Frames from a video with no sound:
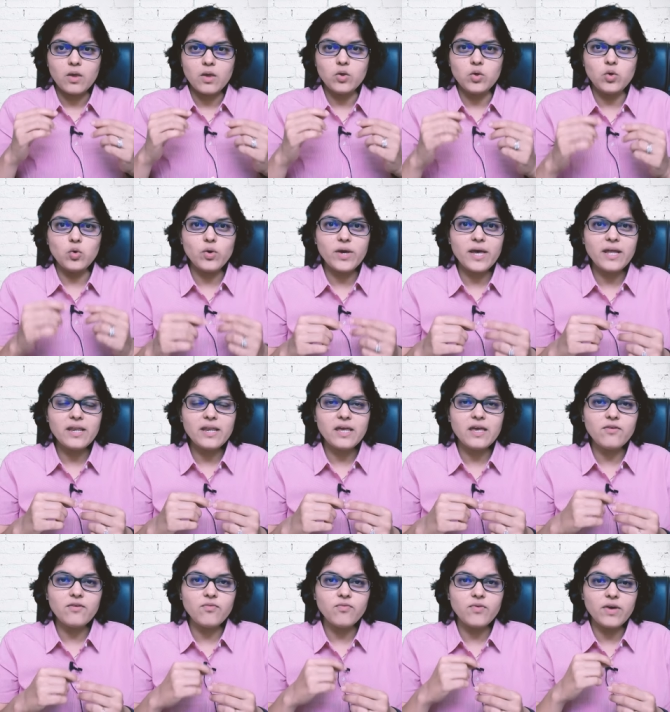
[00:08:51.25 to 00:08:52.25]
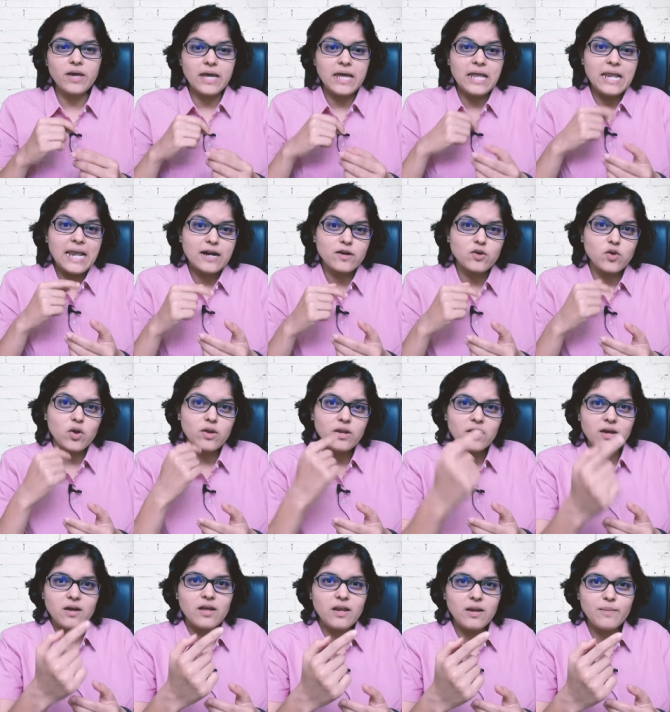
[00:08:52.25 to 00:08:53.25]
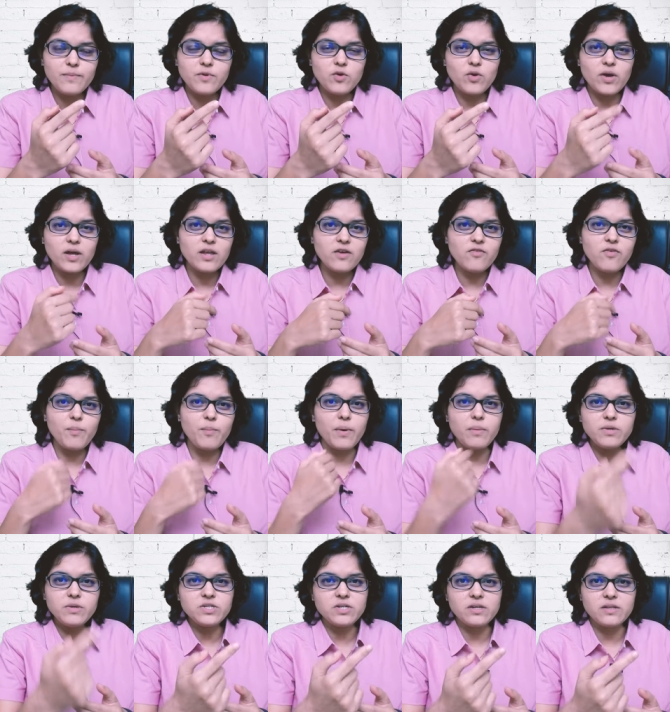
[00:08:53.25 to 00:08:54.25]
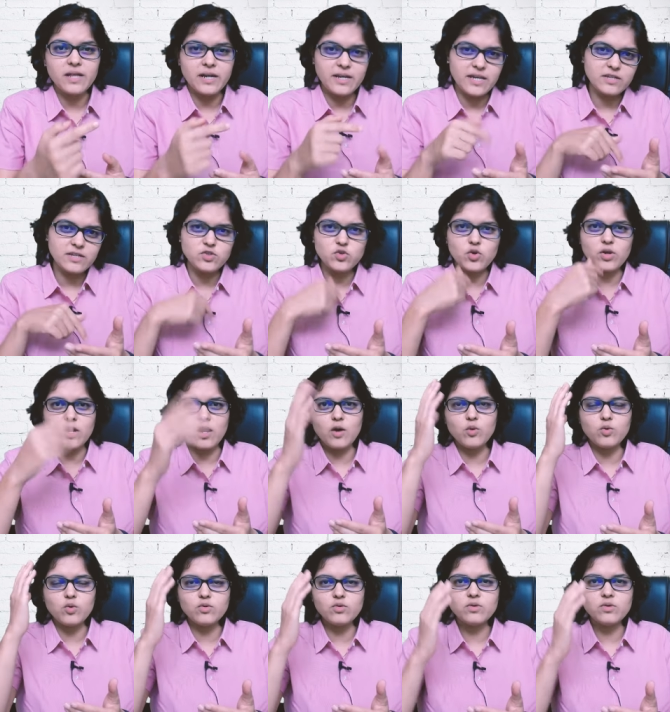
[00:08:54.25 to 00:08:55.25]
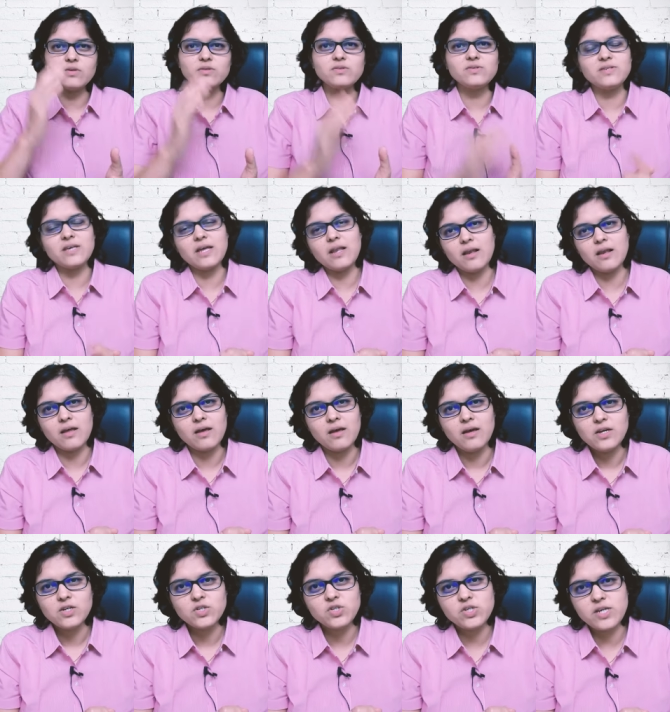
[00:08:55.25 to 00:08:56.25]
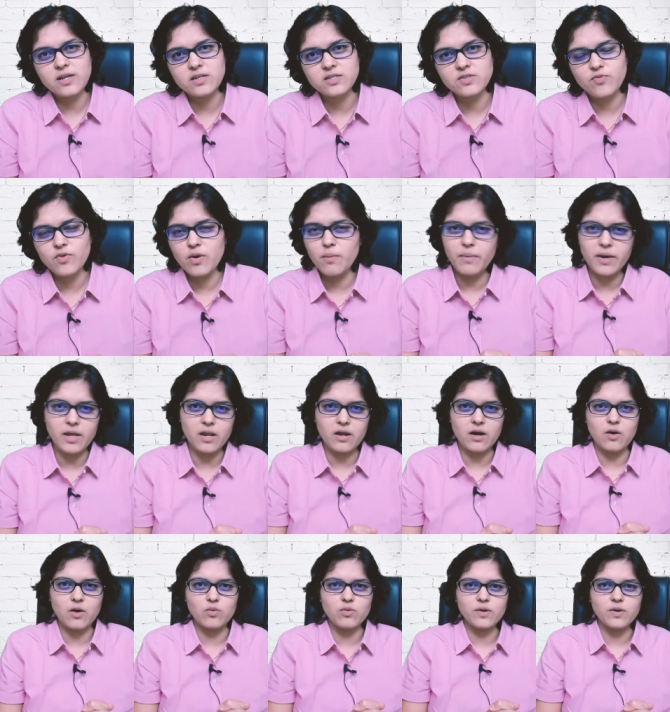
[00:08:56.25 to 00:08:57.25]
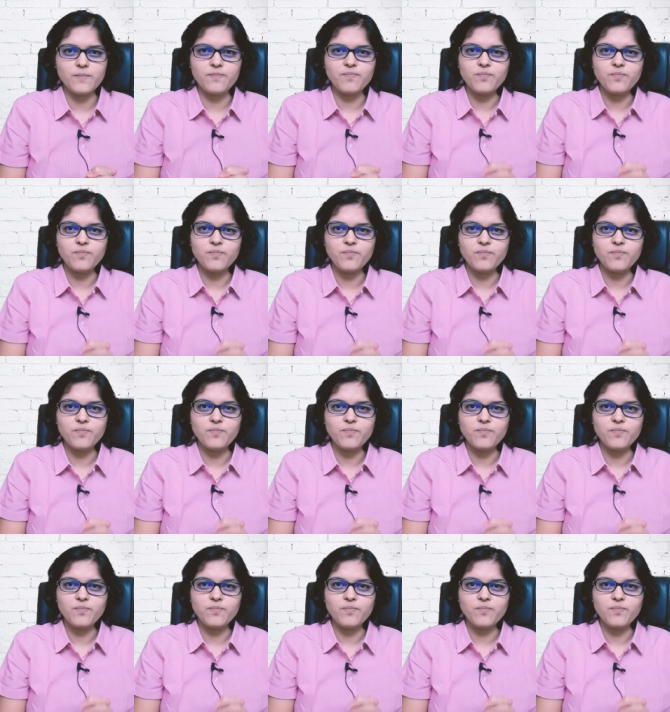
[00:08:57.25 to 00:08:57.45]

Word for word: you can give electronically, you can give a permission that yes, you are allowed to sell shares from my account.